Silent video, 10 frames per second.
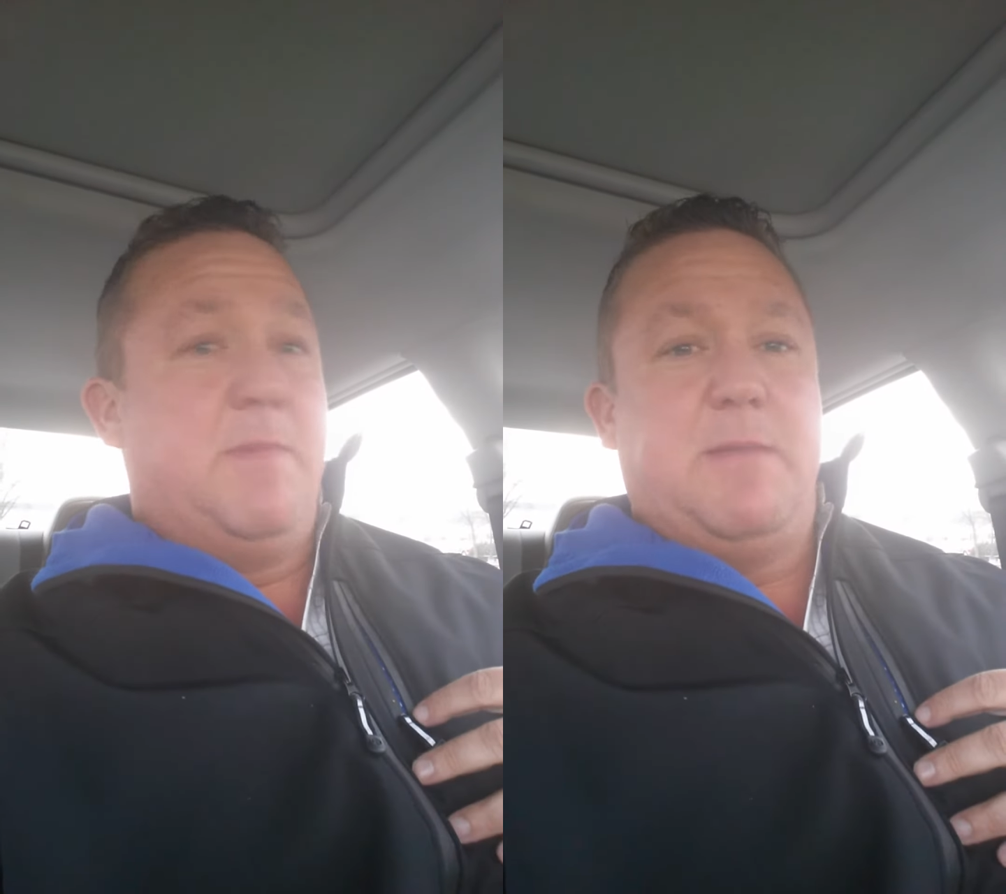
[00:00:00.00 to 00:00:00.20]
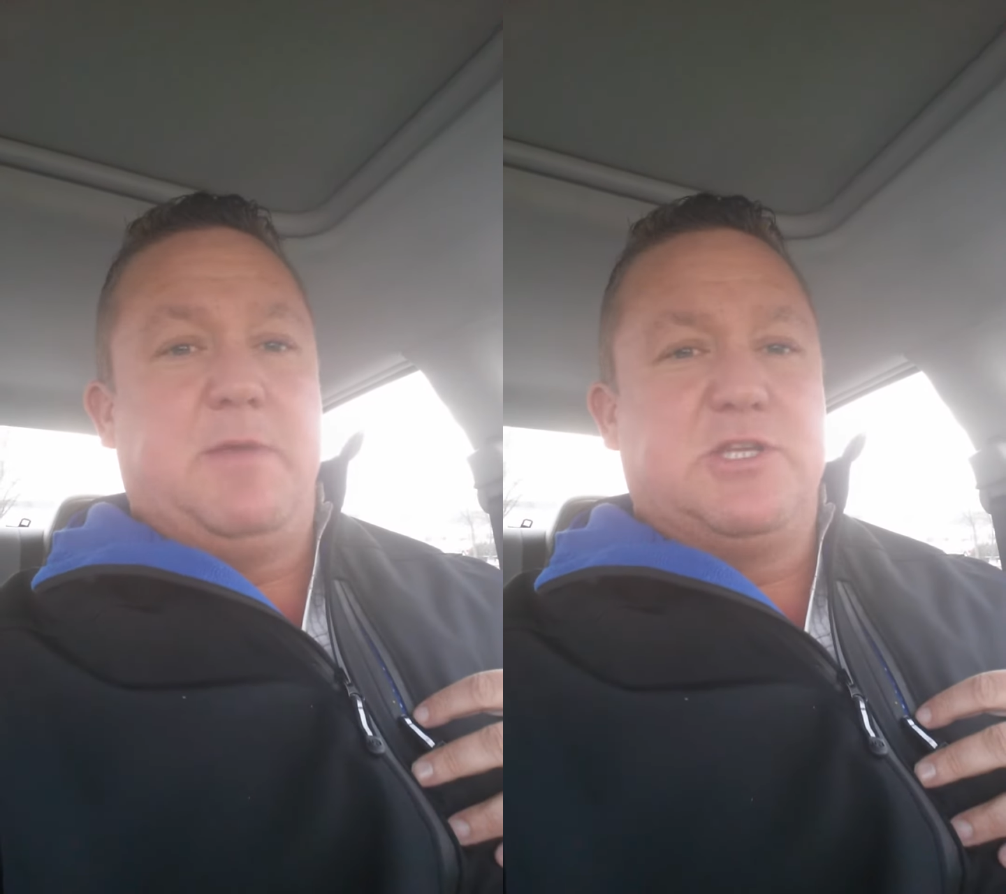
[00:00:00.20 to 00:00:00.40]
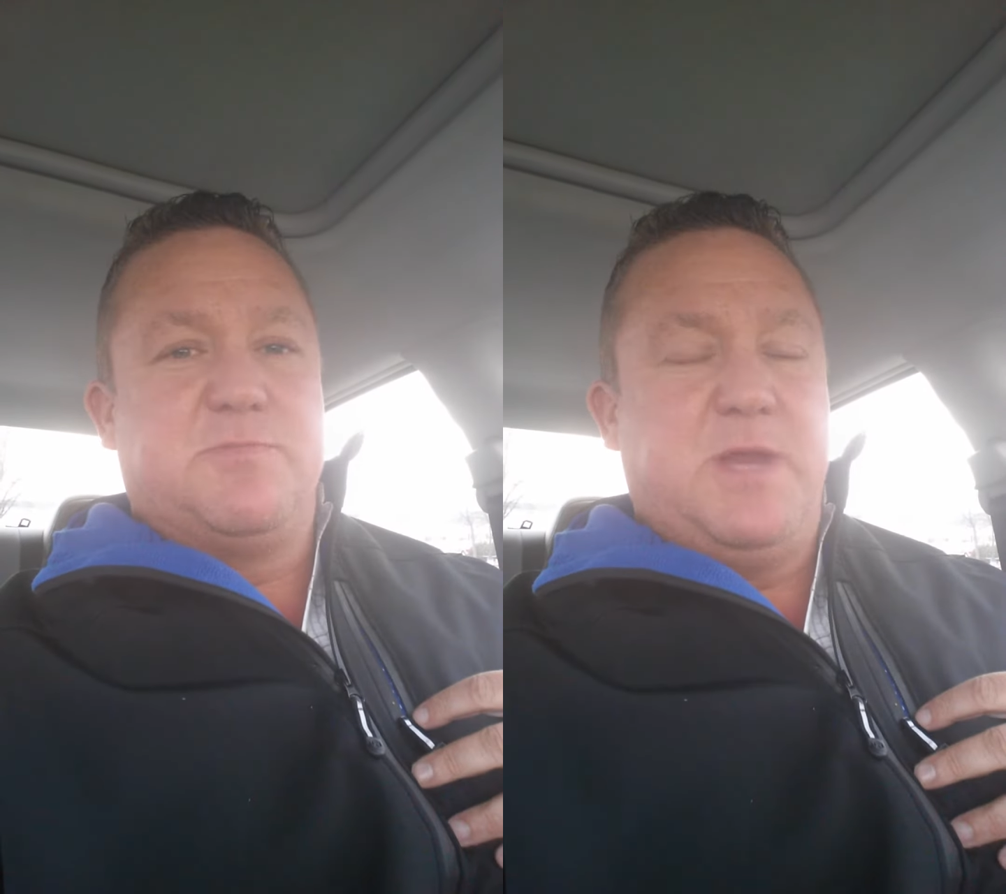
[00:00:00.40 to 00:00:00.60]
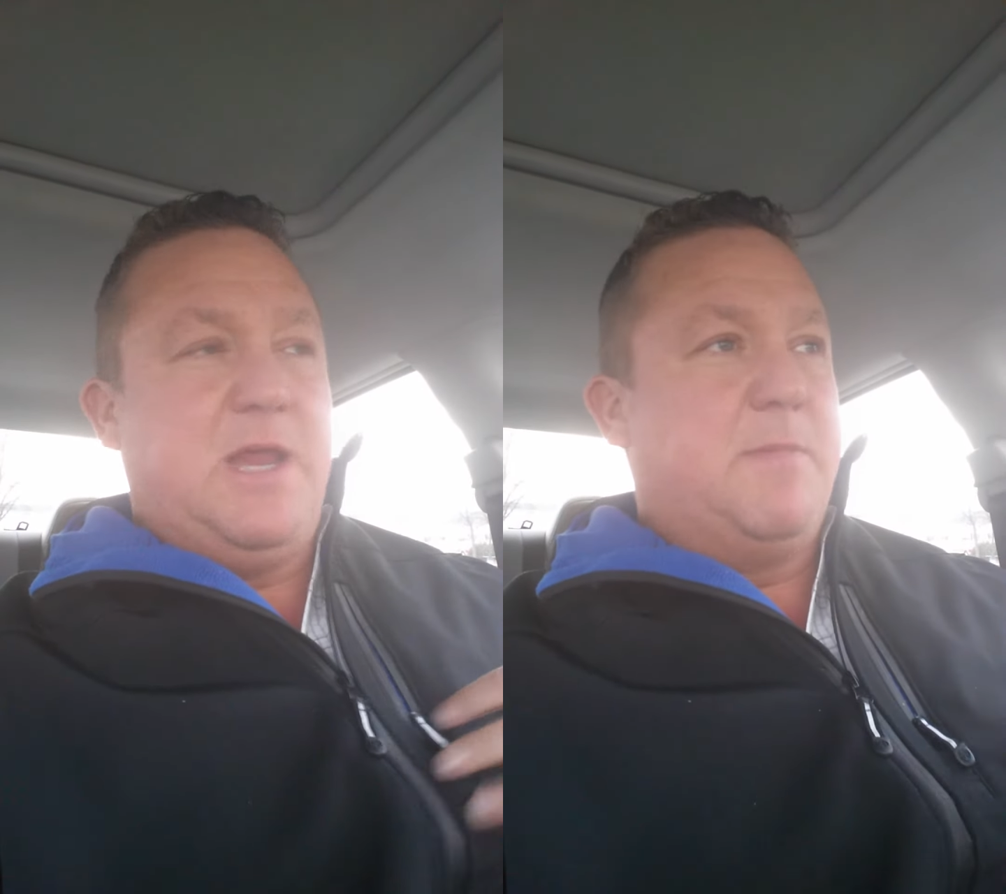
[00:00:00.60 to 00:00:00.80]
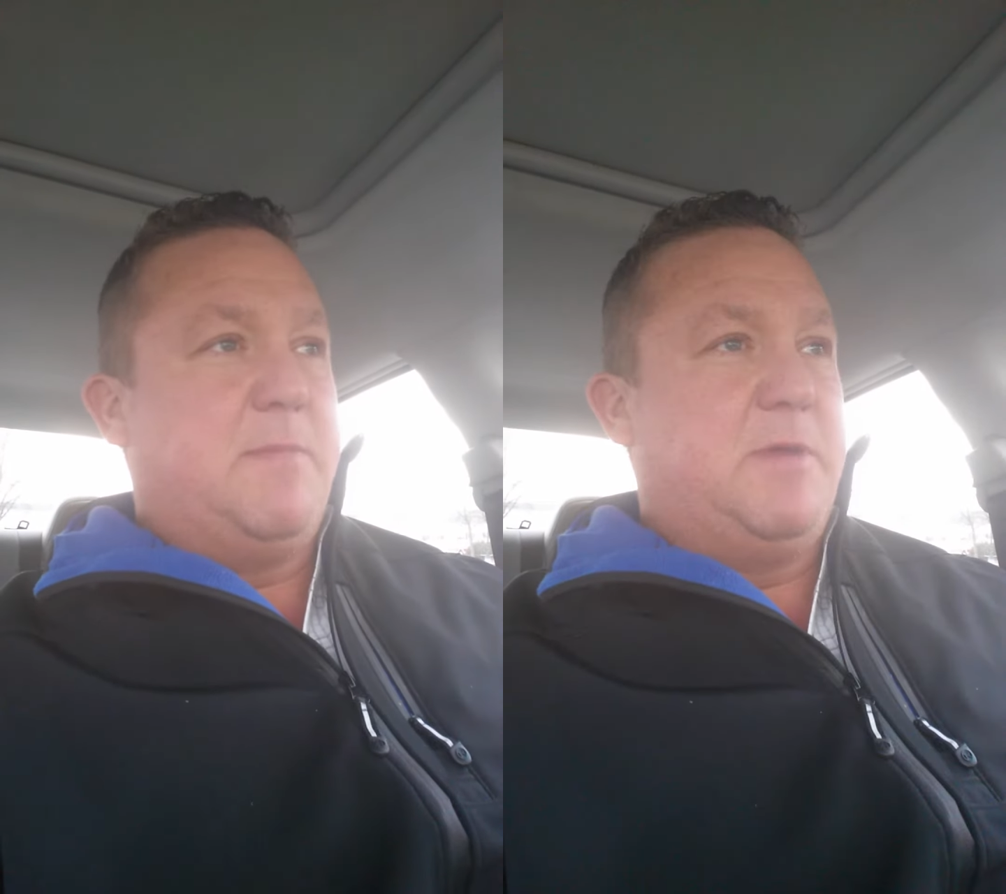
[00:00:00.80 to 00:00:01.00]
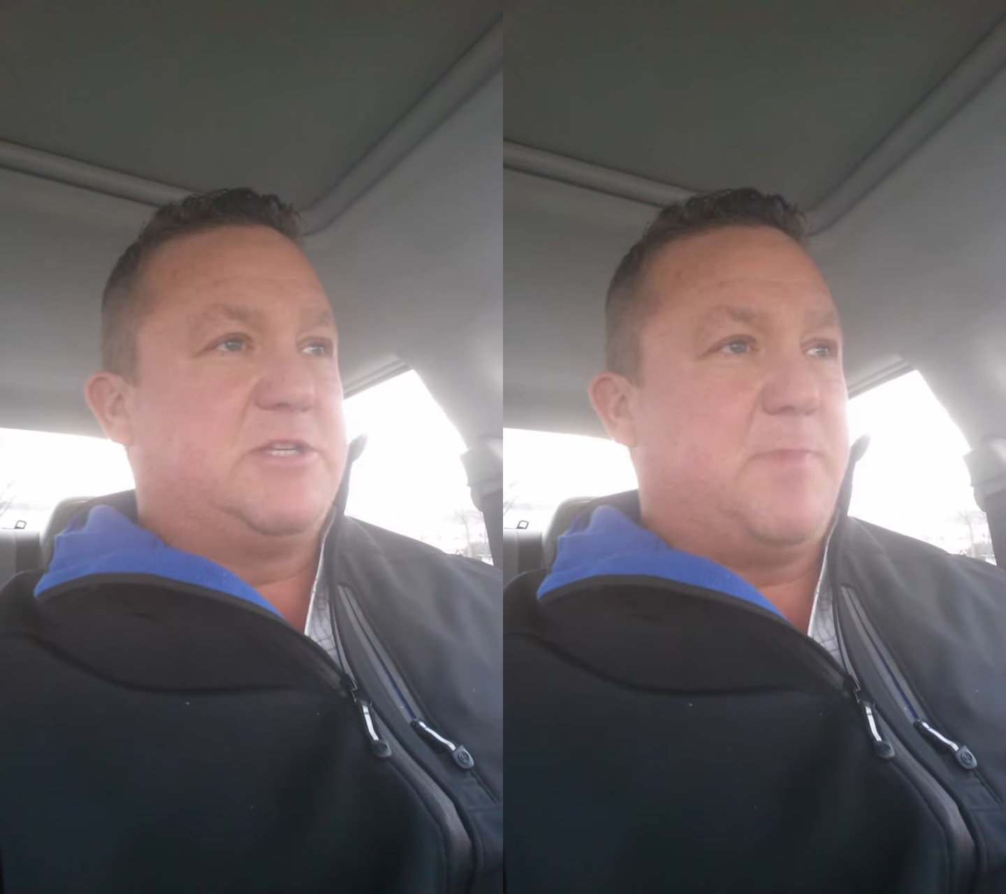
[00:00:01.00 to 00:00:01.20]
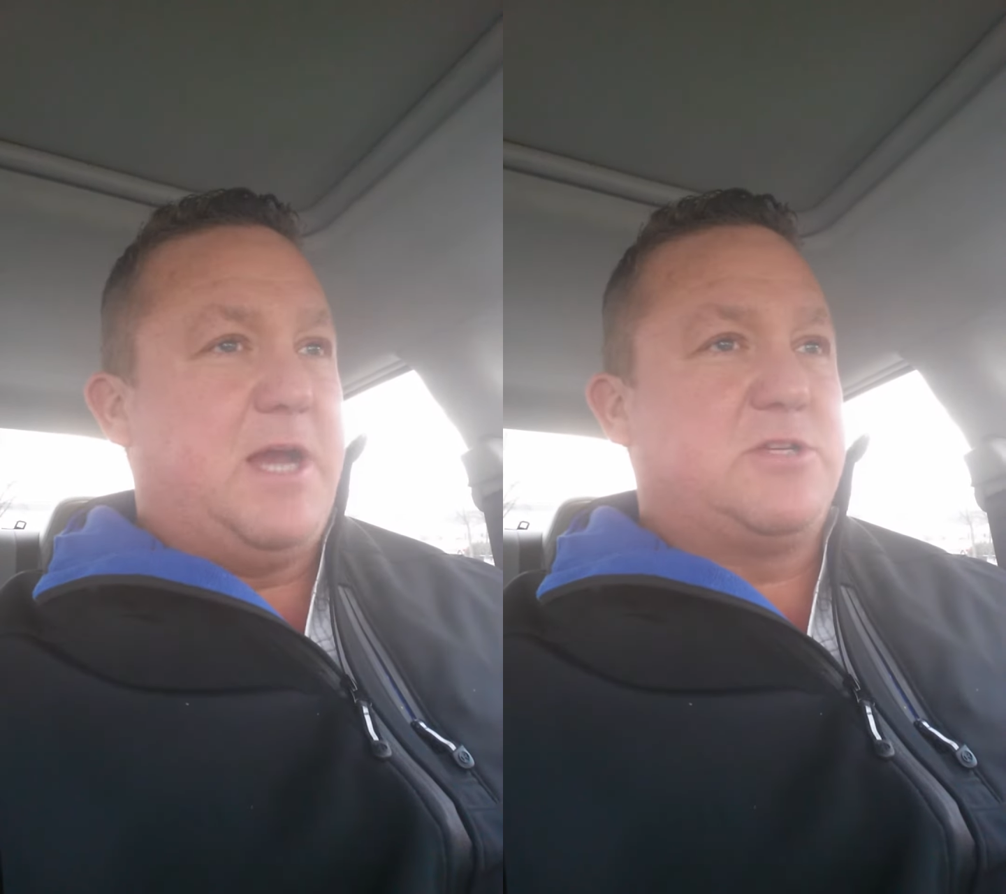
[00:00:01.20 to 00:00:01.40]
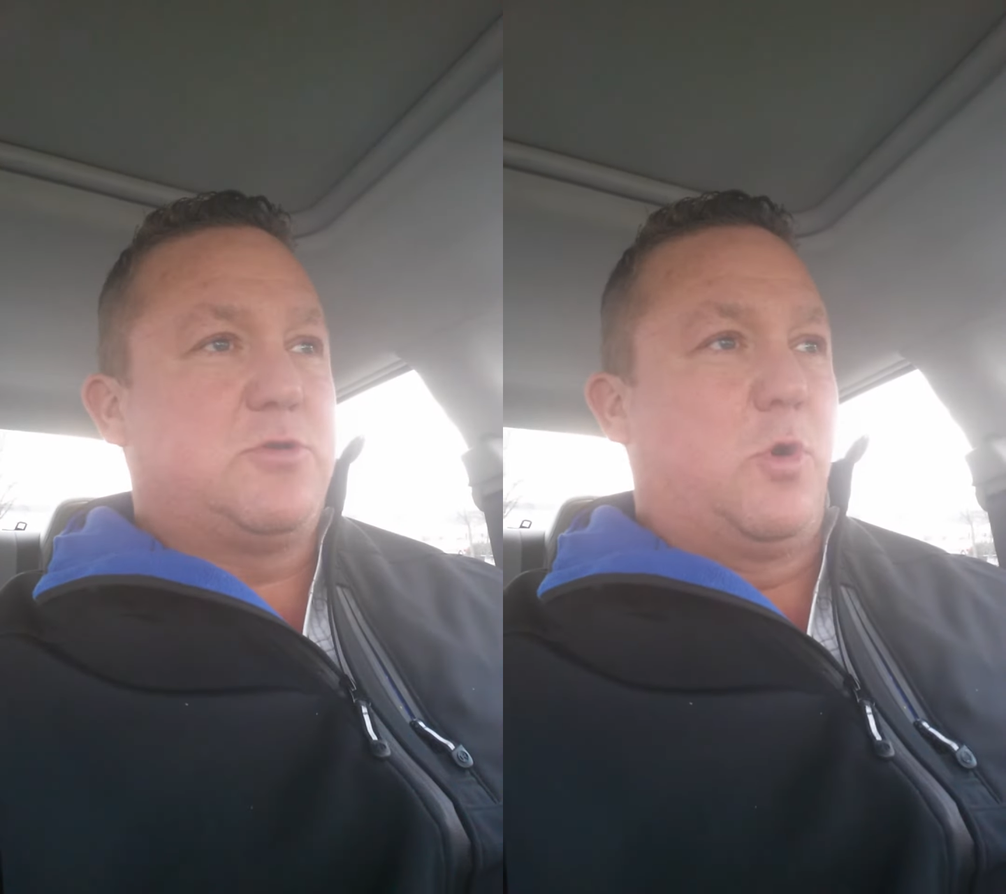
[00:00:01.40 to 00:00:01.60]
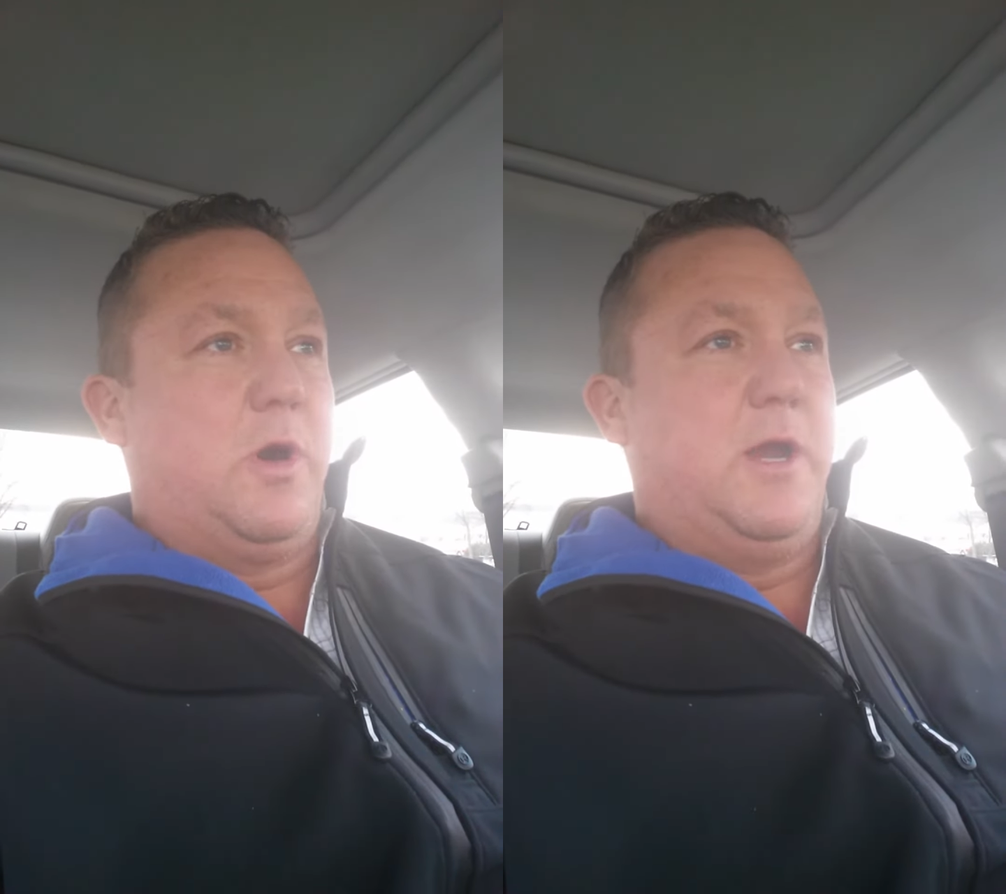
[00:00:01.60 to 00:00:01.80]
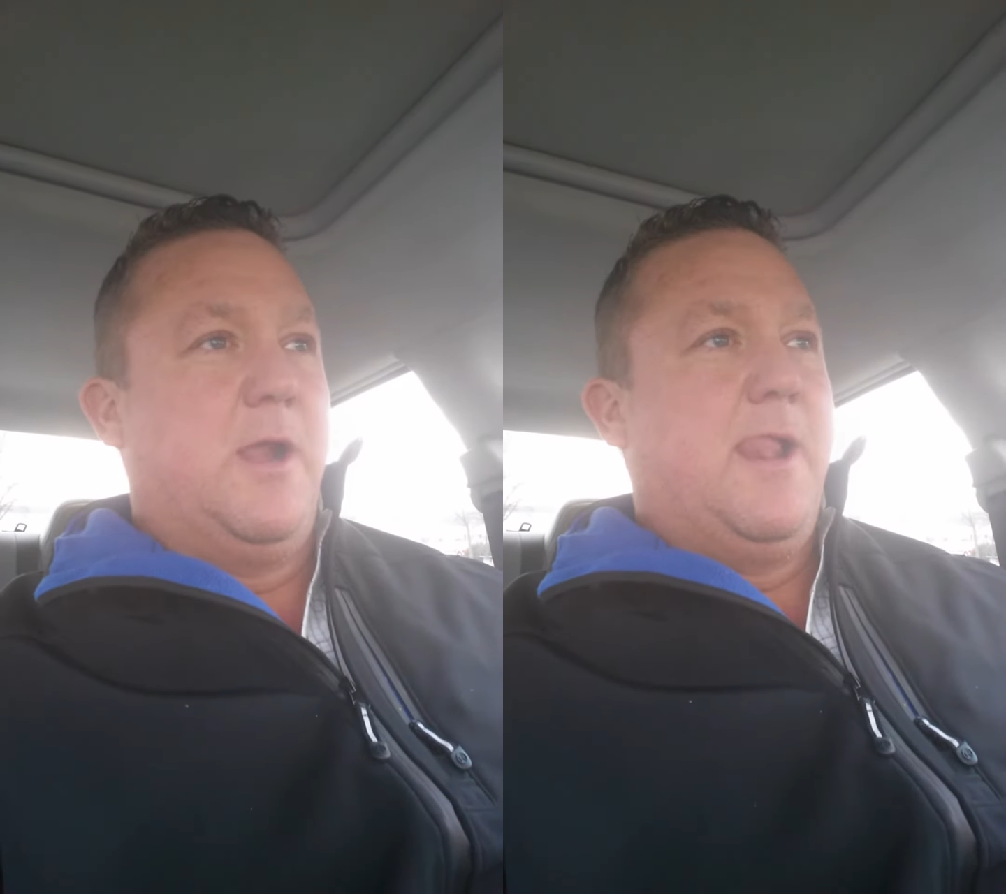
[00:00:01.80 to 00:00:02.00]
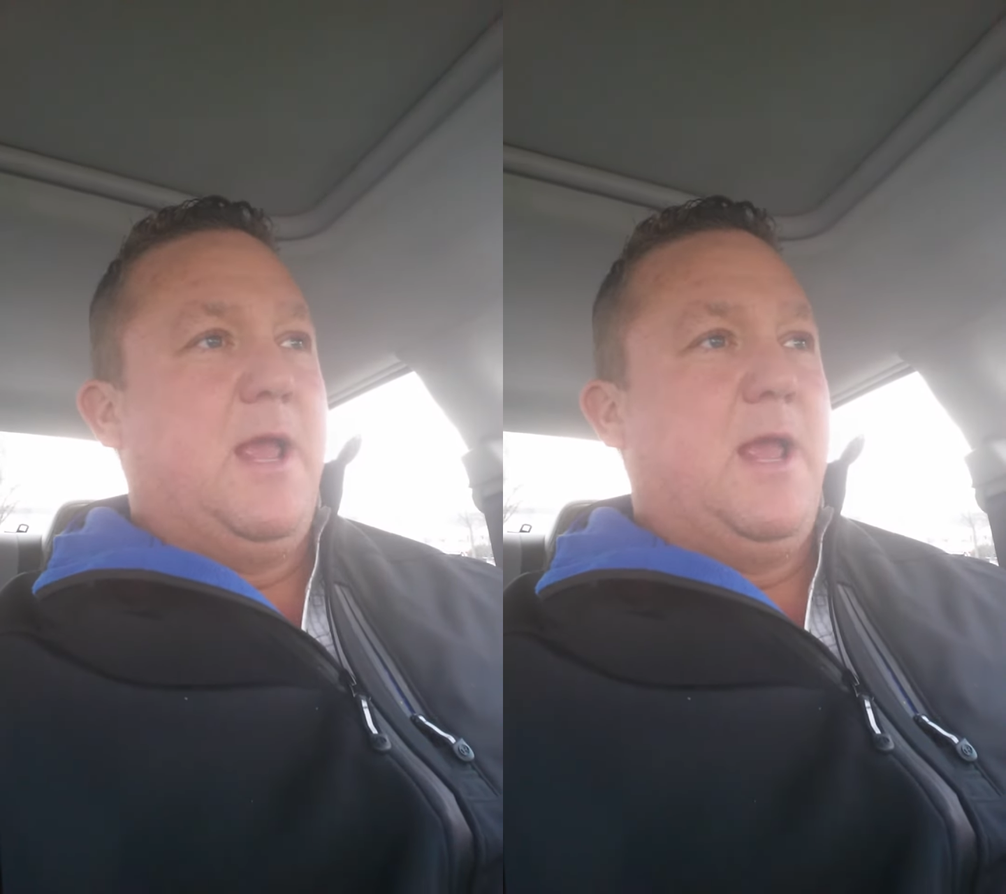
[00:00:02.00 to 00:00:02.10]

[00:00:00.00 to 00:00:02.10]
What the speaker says: Maybe it's me. Maybe it's my story.